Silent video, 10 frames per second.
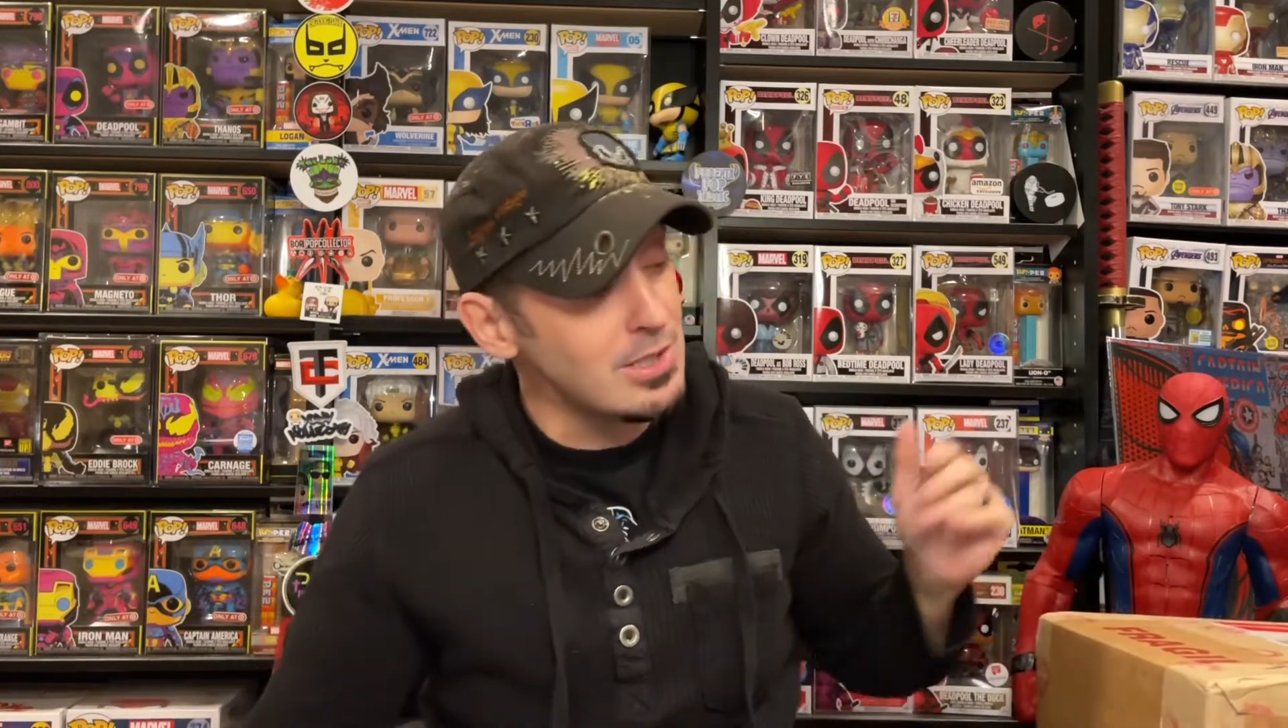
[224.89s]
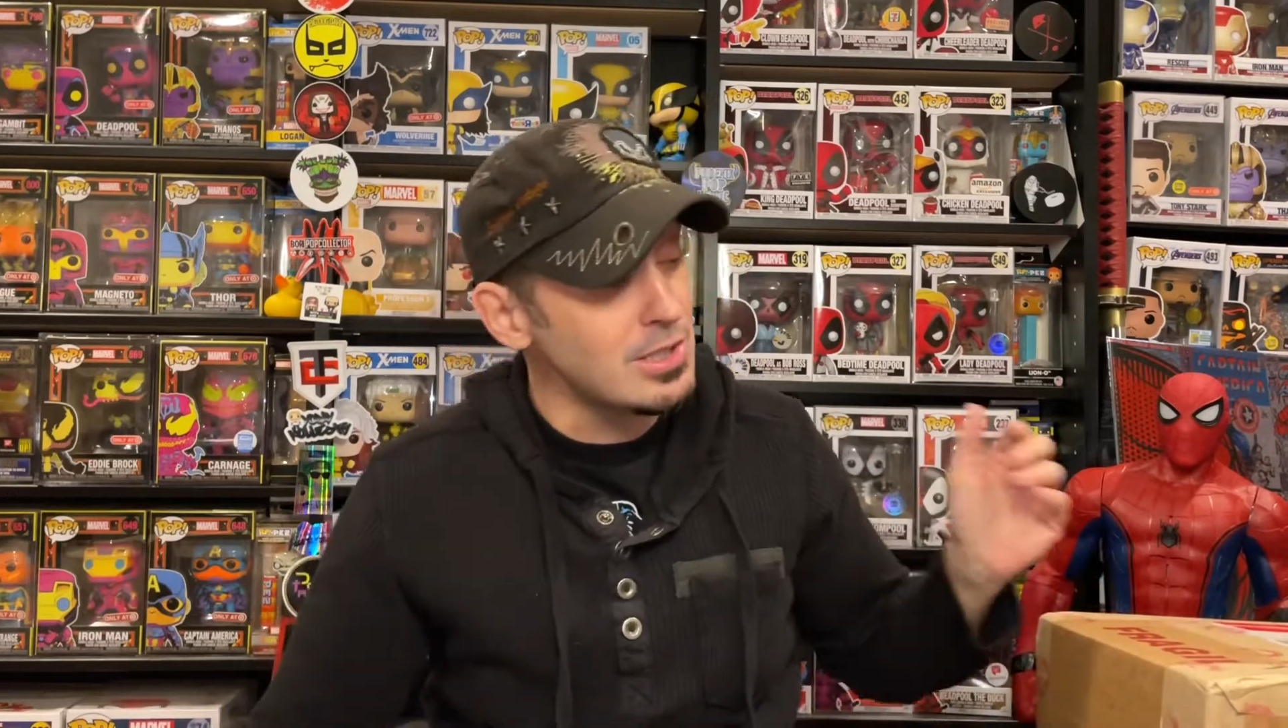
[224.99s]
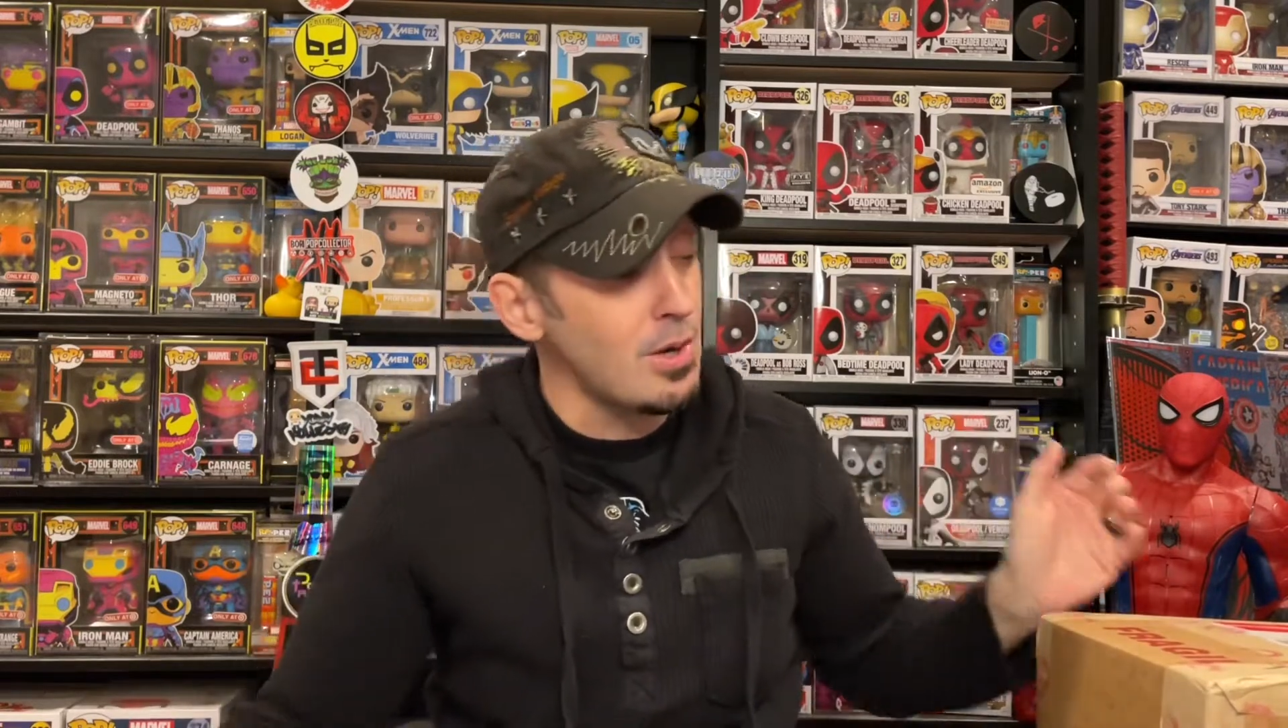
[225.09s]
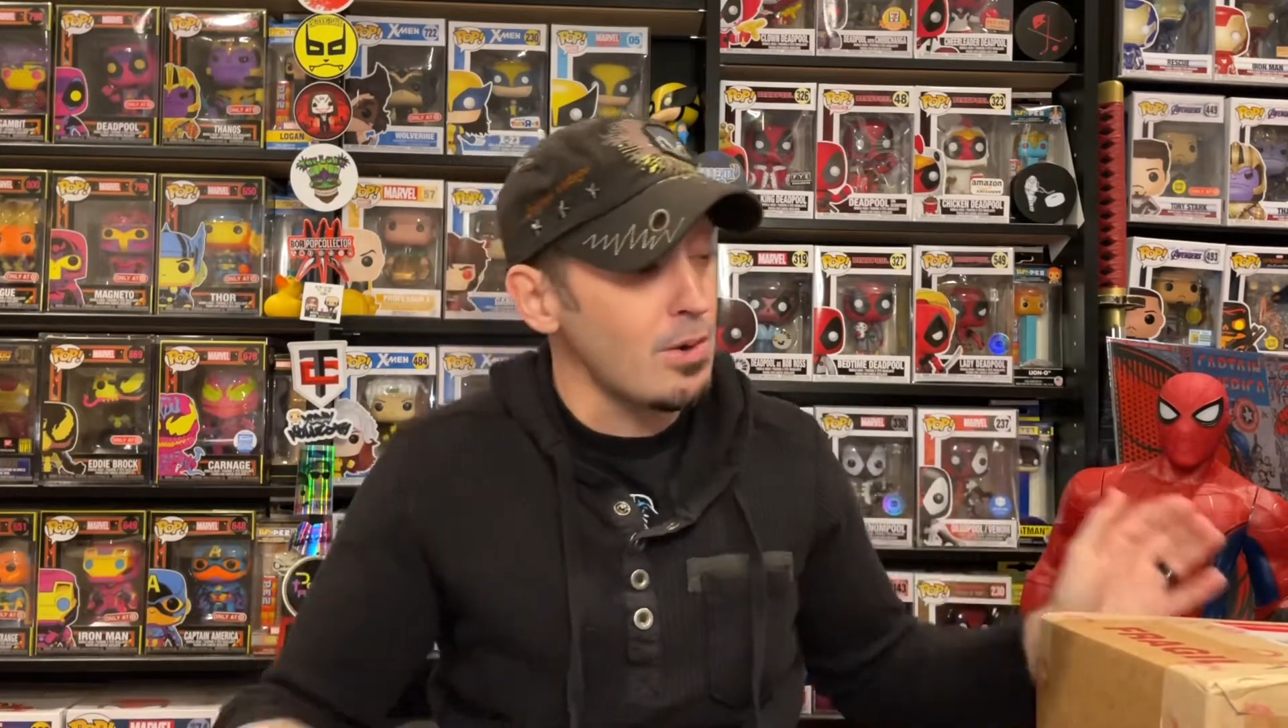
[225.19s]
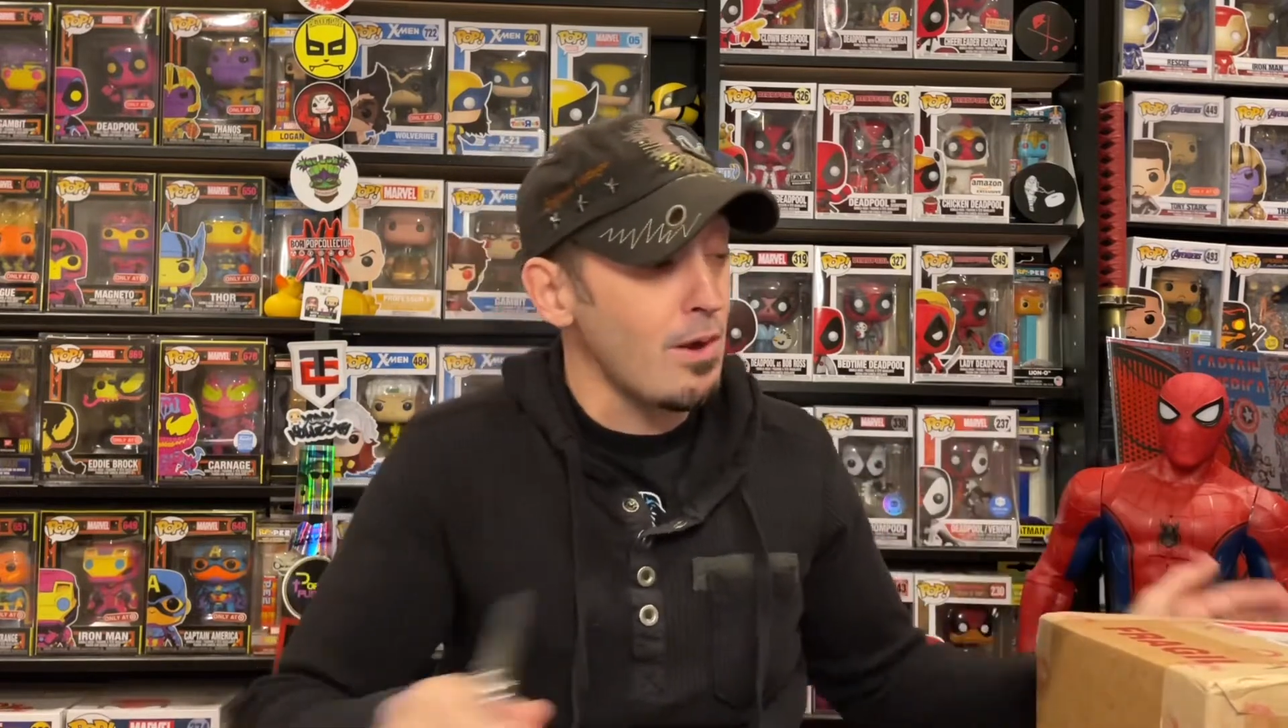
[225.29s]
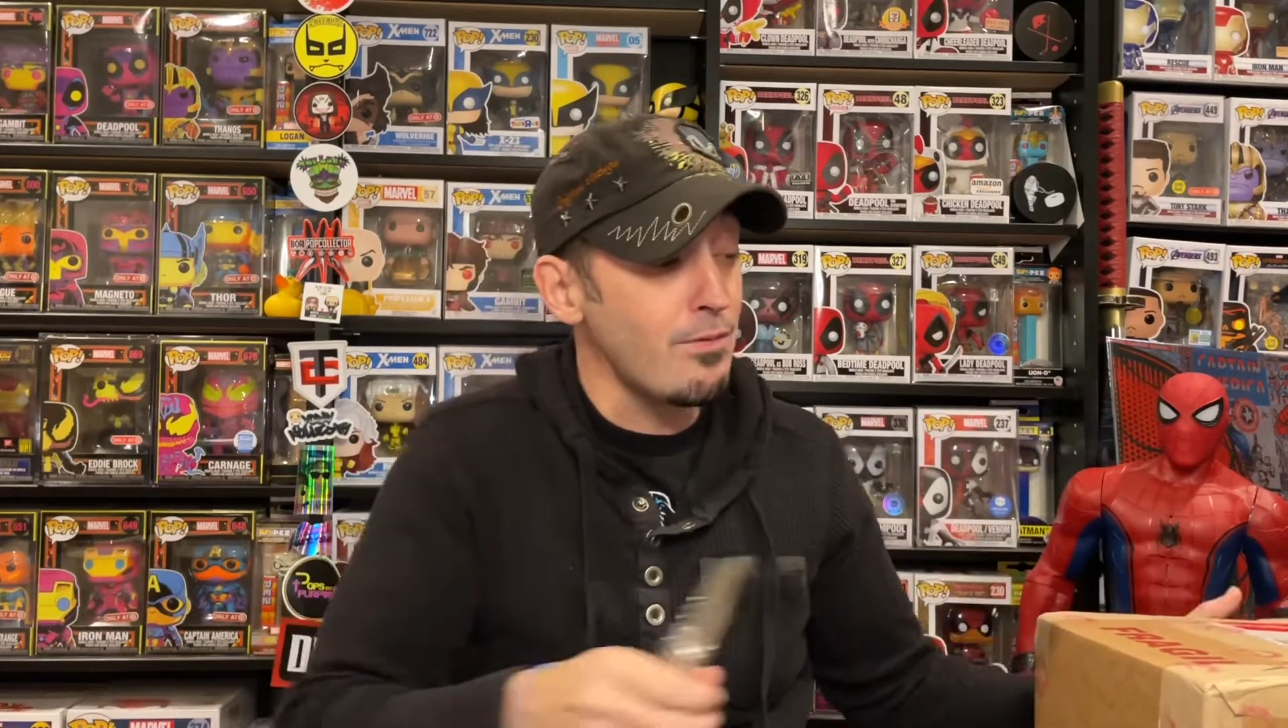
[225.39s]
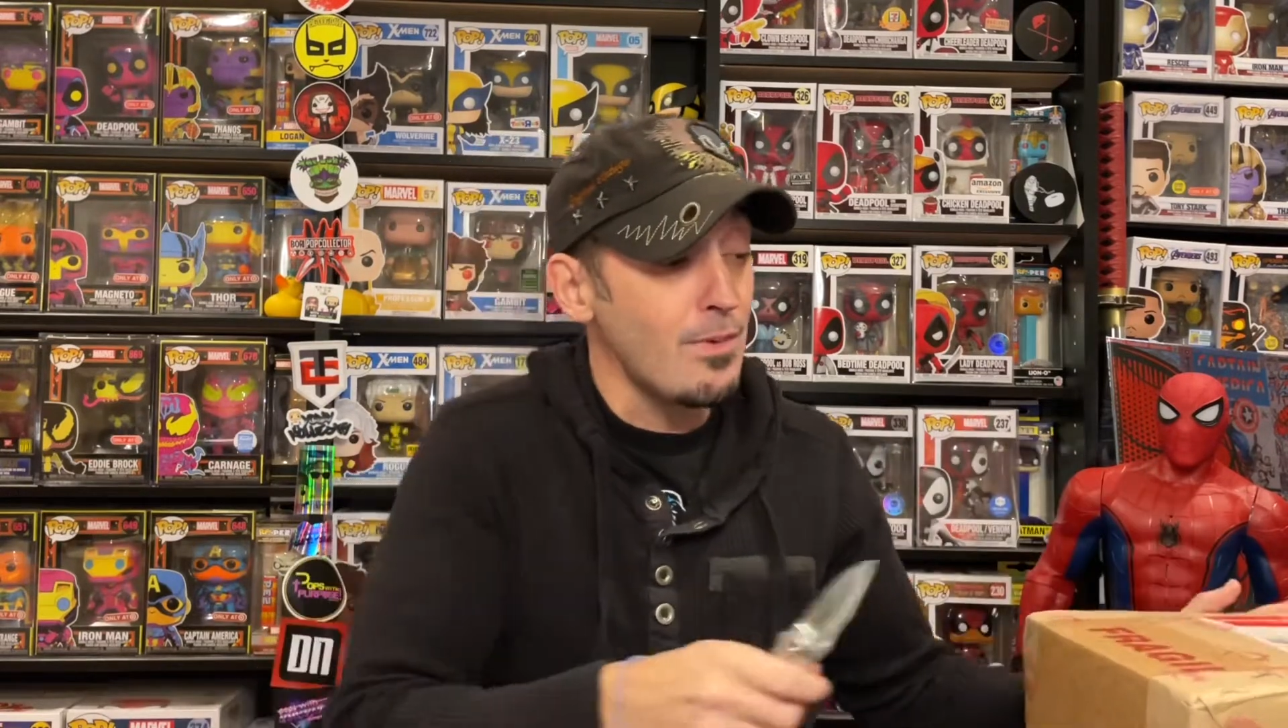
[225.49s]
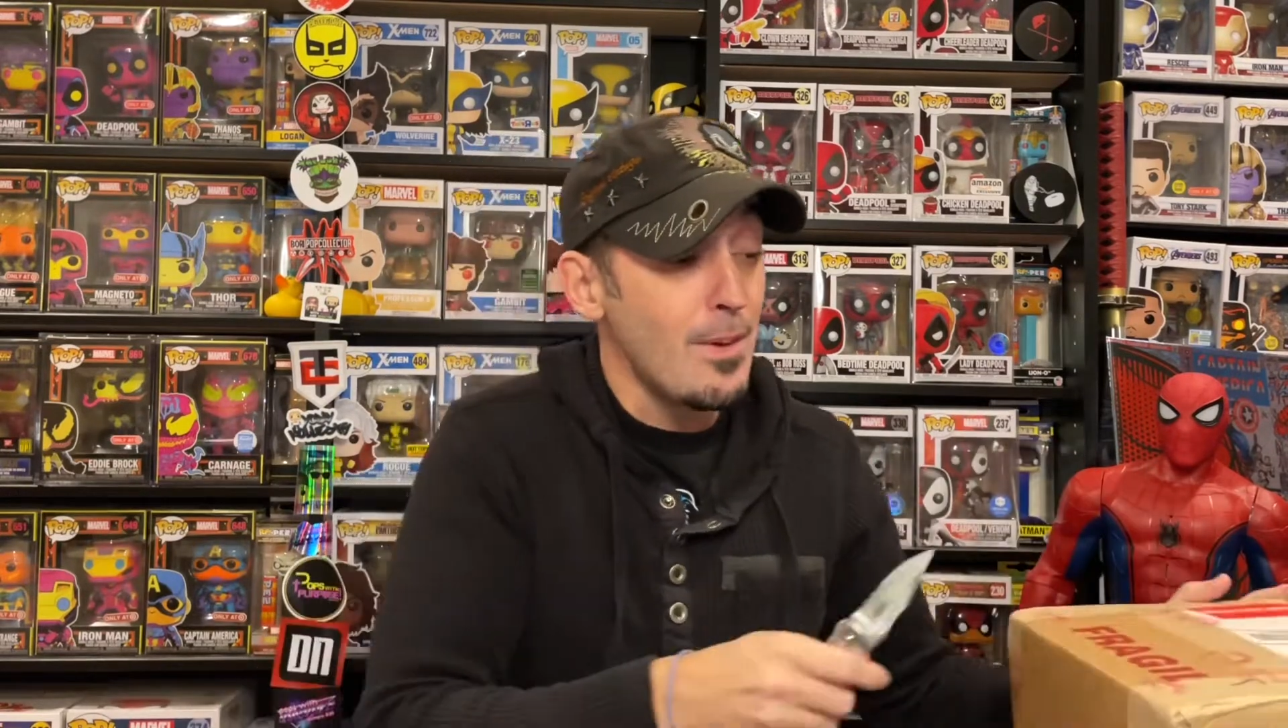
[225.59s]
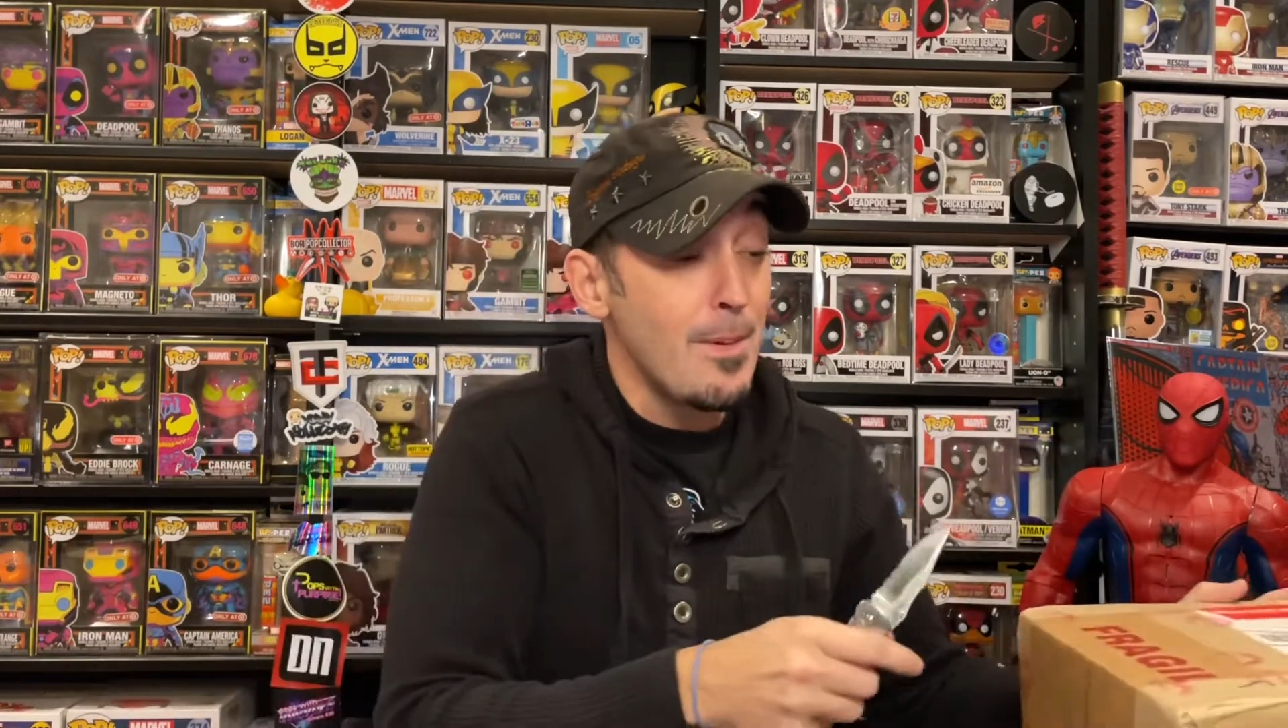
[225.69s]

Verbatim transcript: showed off,